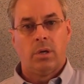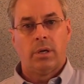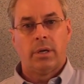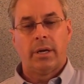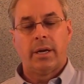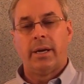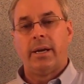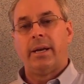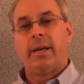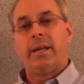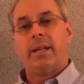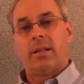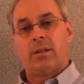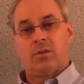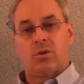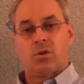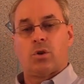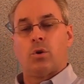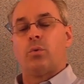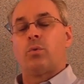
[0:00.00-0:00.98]
Okay?
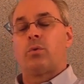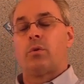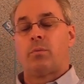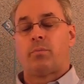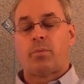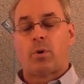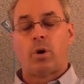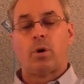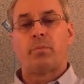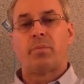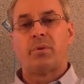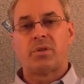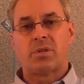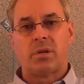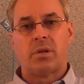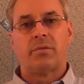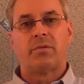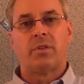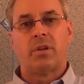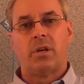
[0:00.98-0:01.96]
So the purpose
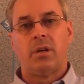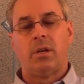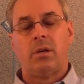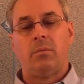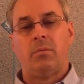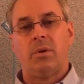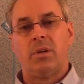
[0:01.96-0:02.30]
of the